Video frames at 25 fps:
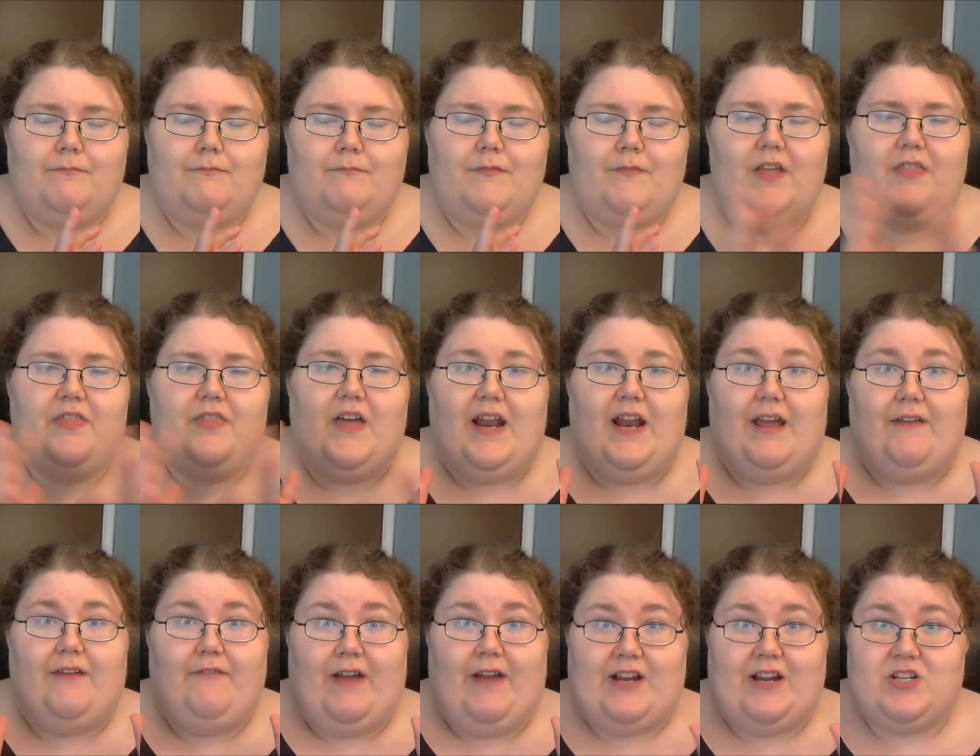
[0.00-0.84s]
that
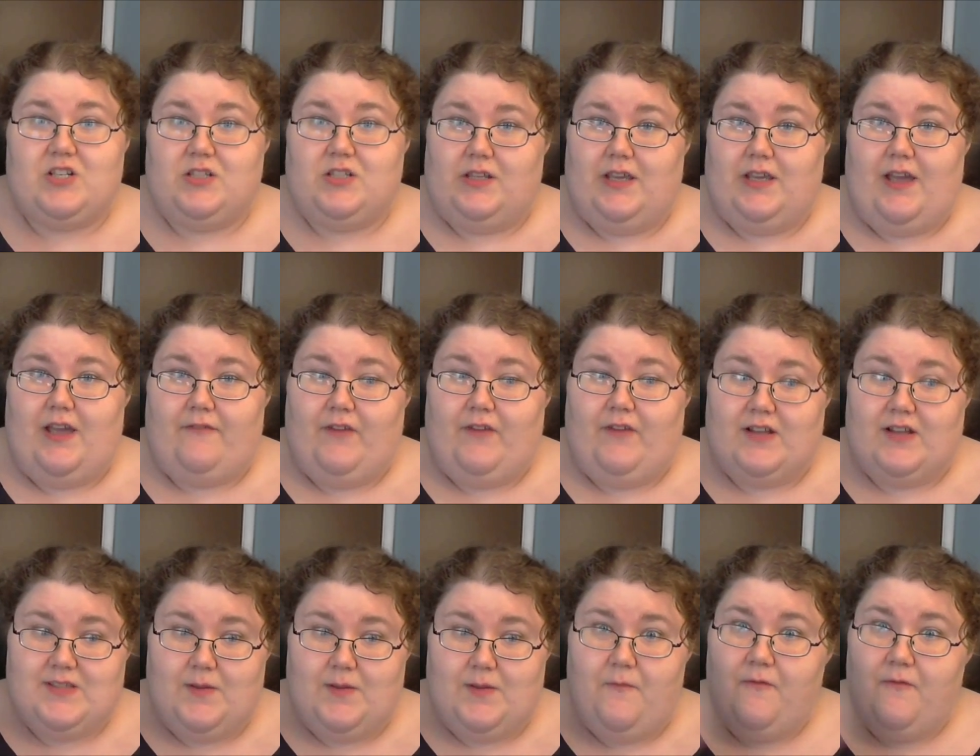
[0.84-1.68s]
I've got
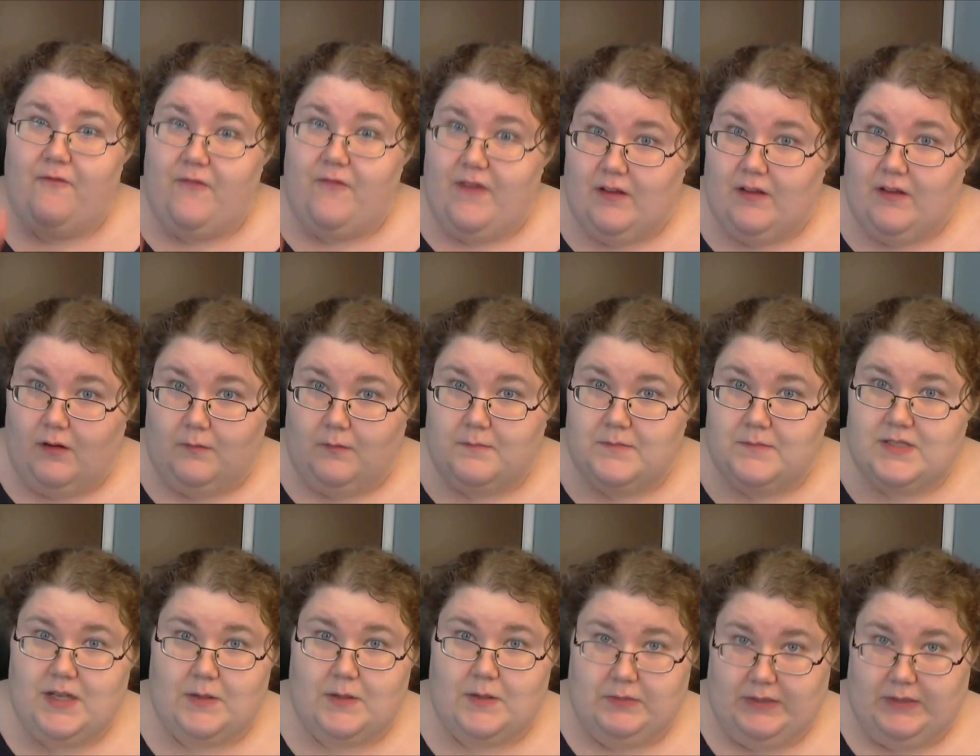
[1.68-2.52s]
some filmed,
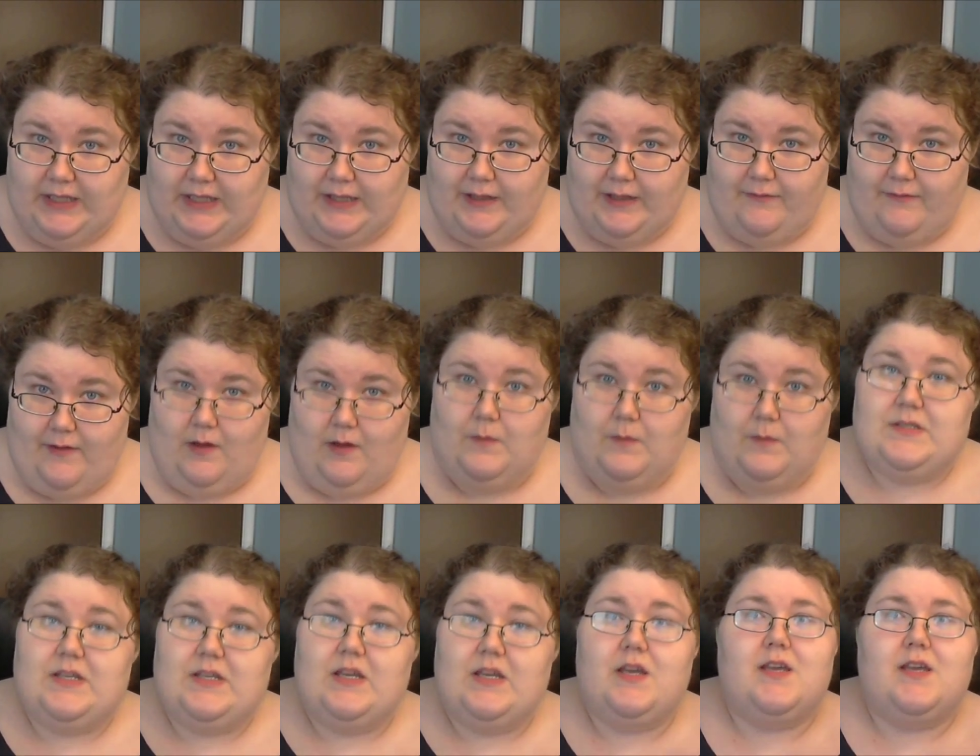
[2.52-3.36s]
completely filmed,